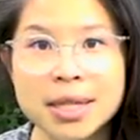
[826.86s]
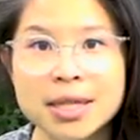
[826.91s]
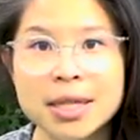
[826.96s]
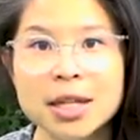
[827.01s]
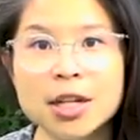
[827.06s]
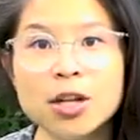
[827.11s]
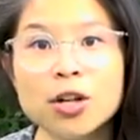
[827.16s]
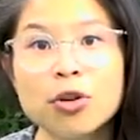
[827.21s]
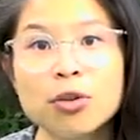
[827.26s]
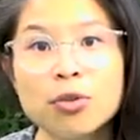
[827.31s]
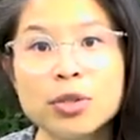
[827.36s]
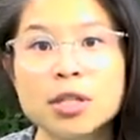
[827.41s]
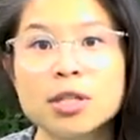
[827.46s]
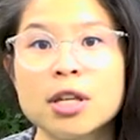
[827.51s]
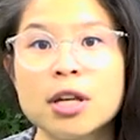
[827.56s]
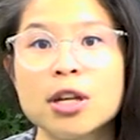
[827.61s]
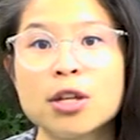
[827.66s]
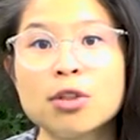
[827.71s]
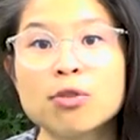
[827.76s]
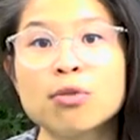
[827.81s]
studying
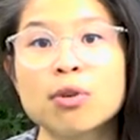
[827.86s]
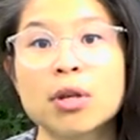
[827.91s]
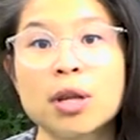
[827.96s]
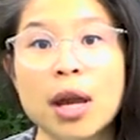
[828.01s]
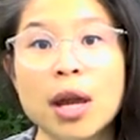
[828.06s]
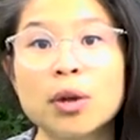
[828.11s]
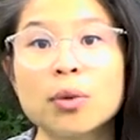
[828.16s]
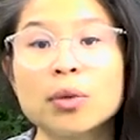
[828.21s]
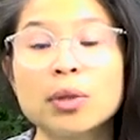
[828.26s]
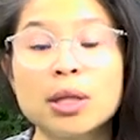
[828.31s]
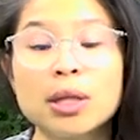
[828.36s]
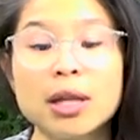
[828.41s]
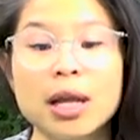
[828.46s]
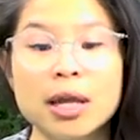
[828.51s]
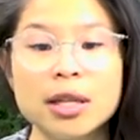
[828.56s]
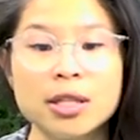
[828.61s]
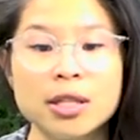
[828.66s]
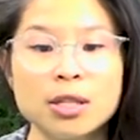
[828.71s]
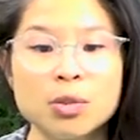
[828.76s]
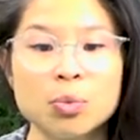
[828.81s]
co-design through an equity
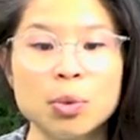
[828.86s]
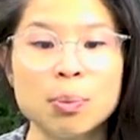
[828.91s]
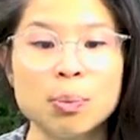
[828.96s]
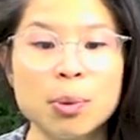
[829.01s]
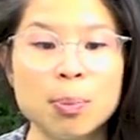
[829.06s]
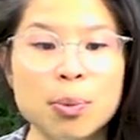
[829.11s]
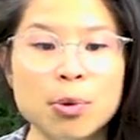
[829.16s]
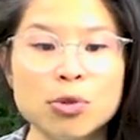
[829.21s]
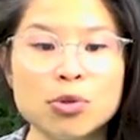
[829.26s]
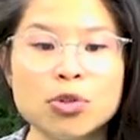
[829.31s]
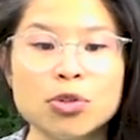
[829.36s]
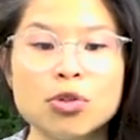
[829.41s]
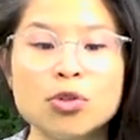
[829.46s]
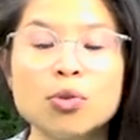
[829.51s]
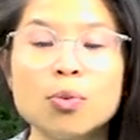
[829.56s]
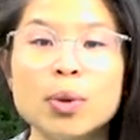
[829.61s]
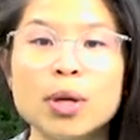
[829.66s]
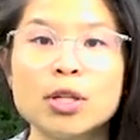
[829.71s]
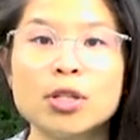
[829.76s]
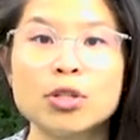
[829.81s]
lens, we propose
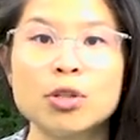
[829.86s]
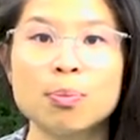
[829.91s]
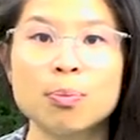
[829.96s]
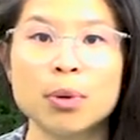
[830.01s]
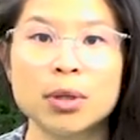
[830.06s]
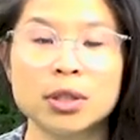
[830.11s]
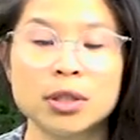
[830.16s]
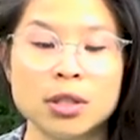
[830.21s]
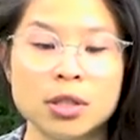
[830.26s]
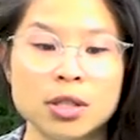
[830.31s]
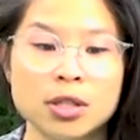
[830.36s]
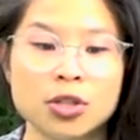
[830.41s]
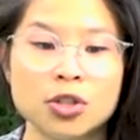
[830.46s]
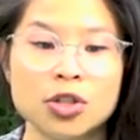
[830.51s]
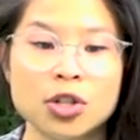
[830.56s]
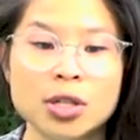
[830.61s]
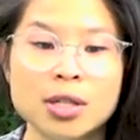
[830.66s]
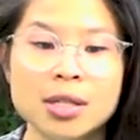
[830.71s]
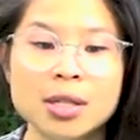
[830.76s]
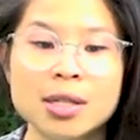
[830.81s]
new ways to practice
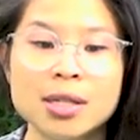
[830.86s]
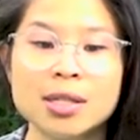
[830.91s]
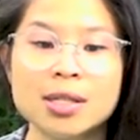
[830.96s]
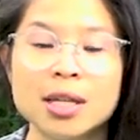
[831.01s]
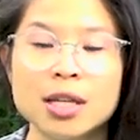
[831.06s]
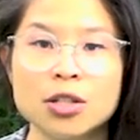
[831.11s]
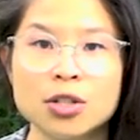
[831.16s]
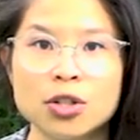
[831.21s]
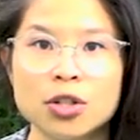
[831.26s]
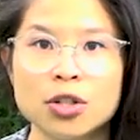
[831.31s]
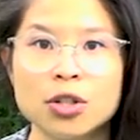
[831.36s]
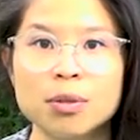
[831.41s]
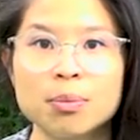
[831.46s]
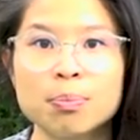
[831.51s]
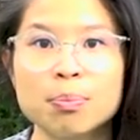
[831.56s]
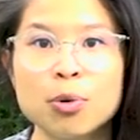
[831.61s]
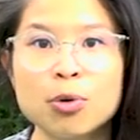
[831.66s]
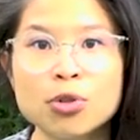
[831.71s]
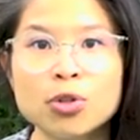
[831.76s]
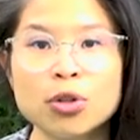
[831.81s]
justice-centered
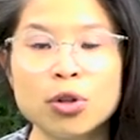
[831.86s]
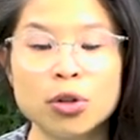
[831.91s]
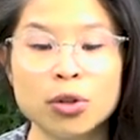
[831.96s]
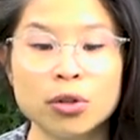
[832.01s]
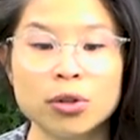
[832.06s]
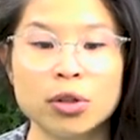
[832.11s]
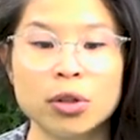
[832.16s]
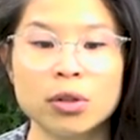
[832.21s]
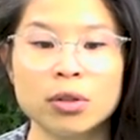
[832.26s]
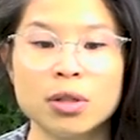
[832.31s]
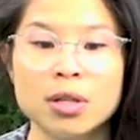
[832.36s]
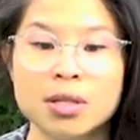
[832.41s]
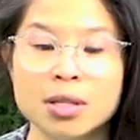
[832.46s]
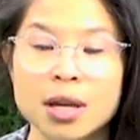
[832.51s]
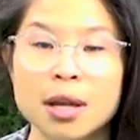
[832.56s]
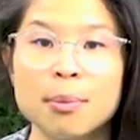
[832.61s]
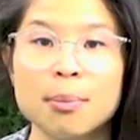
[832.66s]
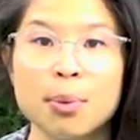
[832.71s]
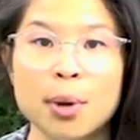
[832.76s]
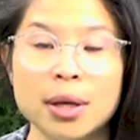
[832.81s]
post-colonial
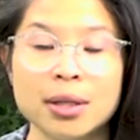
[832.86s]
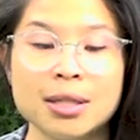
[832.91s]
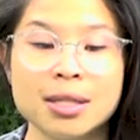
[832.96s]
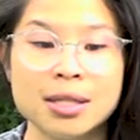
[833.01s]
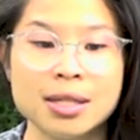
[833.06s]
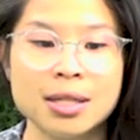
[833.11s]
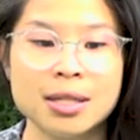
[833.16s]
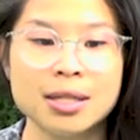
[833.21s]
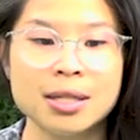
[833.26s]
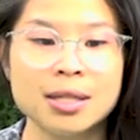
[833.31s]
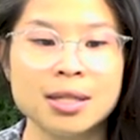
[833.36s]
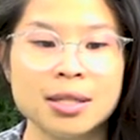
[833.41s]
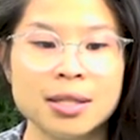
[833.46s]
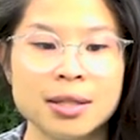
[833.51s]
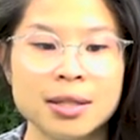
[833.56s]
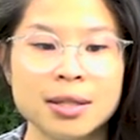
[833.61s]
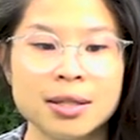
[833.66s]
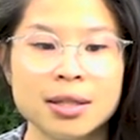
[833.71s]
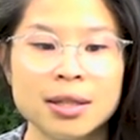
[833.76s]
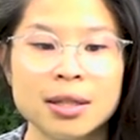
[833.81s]
design practices.
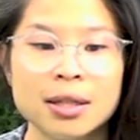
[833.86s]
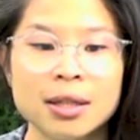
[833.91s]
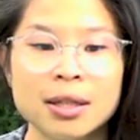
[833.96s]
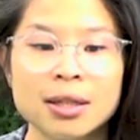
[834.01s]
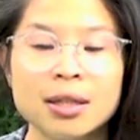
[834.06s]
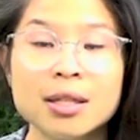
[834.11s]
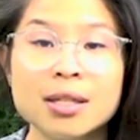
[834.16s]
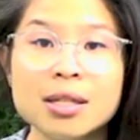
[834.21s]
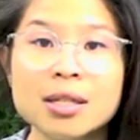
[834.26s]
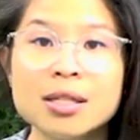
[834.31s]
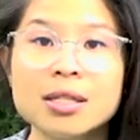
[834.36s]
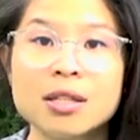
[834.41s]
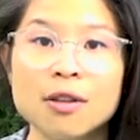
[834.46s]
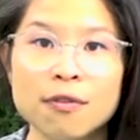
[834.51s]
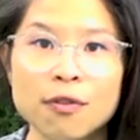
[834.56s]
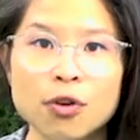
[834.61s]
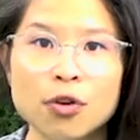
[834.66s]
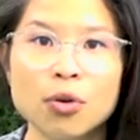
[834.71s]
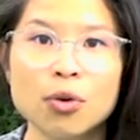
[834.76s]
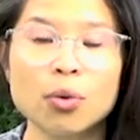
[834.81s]
This is
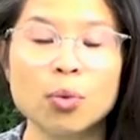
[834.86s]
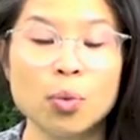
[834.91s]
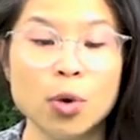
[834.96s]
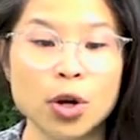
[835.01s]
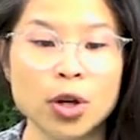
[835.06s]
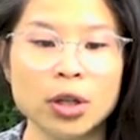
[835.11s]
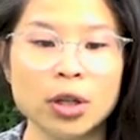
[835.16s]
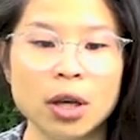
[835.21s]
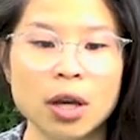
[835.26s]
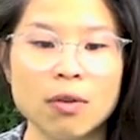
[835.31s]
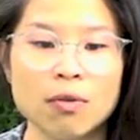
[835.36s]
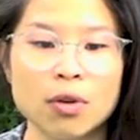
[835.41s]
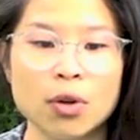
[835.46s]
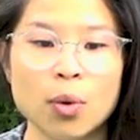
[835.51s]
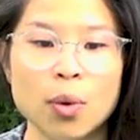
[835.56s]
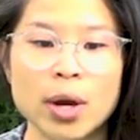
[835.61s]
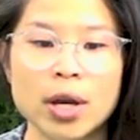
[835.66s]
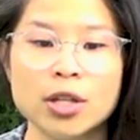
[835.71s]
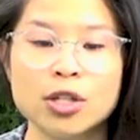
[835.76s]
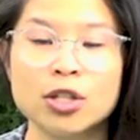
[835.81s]
difficult work and
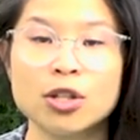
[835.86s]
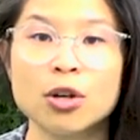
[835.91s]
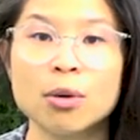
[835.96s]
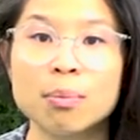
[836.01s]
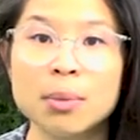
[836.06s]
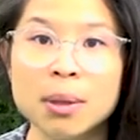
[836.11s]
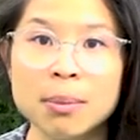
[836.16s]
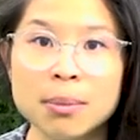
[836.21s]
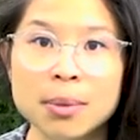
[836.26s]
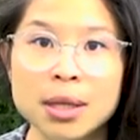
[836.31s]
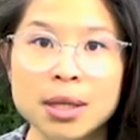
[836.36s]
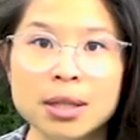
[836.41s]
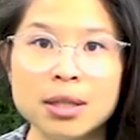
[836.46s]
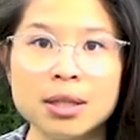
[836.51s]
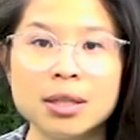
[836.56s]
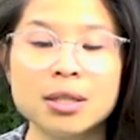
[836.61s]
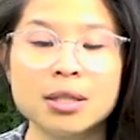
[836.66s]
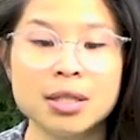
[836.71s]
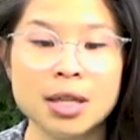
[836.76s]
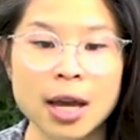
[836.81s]
requires
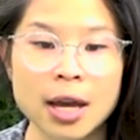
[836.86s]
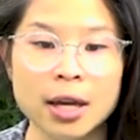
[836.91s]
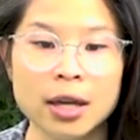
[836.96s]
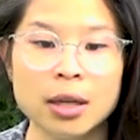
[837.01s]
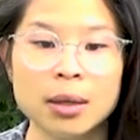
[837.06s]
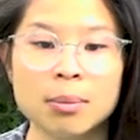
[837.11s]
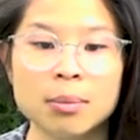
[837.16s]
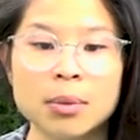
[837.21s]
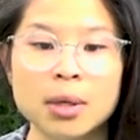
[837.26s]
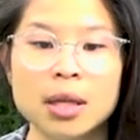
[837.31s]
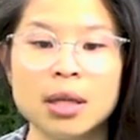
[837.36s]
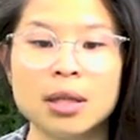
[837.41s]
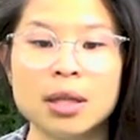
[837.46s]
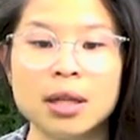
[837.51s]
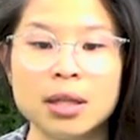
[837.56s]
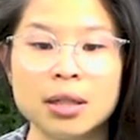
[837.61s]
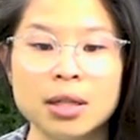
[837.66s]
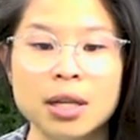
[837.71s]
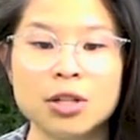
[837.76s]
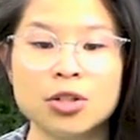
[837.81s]
commitment, time, and
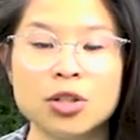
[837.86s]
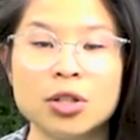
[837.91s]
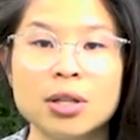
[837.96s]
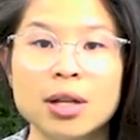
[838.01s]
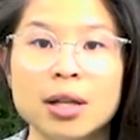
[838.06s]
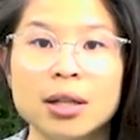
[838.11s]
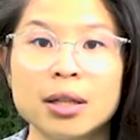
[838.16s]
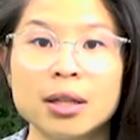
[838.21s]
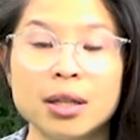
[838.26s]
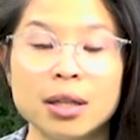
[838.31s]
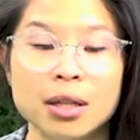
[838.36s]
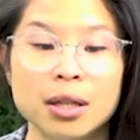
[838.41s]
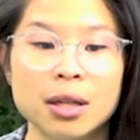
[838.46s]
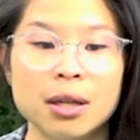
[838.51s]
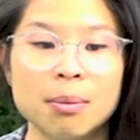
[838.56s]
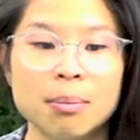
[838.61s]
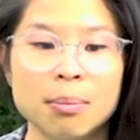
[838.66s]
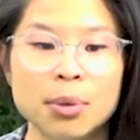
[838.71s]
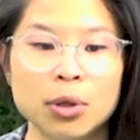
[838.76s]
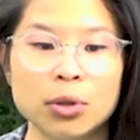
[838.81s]
intentionality
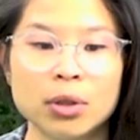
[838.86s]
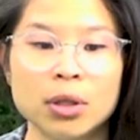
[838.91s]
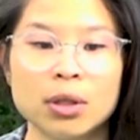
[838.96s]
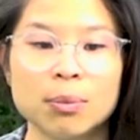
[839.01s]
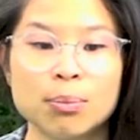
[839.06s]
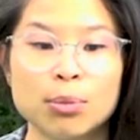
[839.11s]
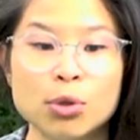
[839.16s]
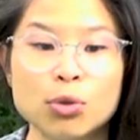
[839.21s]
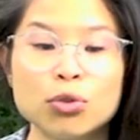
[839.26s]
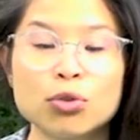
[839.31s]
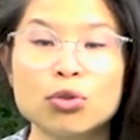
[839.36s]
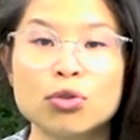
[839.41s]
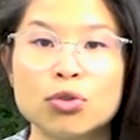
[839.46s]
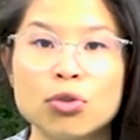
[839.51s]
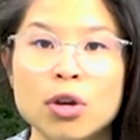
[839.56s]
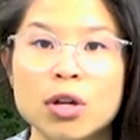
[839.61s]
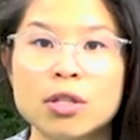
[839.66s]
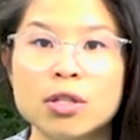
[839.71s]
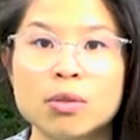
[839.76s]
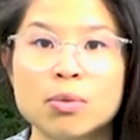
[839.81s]
in building mutual
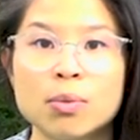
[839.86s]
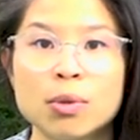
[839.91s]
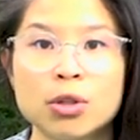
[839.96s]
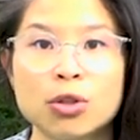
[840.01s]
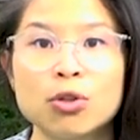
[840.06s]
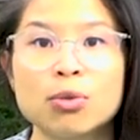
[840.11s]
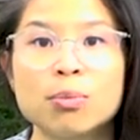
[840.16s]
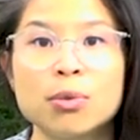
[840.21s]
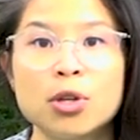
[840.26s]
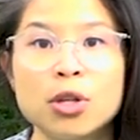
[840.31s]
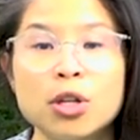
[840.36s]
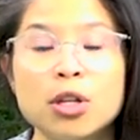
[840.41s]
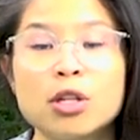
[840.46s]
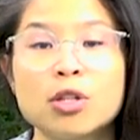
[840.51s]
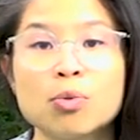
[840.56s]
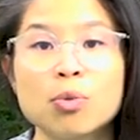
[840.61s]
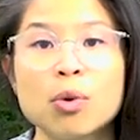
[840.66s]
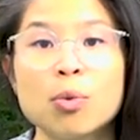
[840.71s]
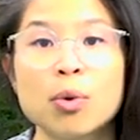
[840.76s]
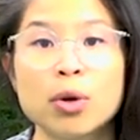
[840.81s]
trust with
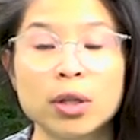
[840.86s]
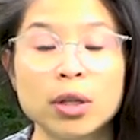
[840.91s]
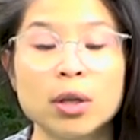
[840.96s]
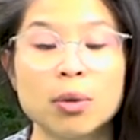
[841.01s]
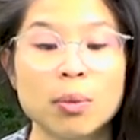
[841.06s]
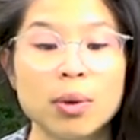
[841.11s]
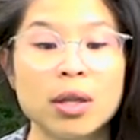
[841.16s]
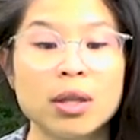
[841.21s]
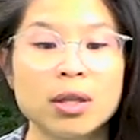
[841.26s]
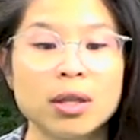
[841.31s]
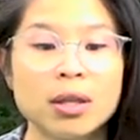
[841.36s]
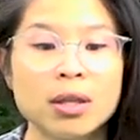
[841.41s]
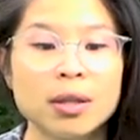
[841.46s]
communities we're working with.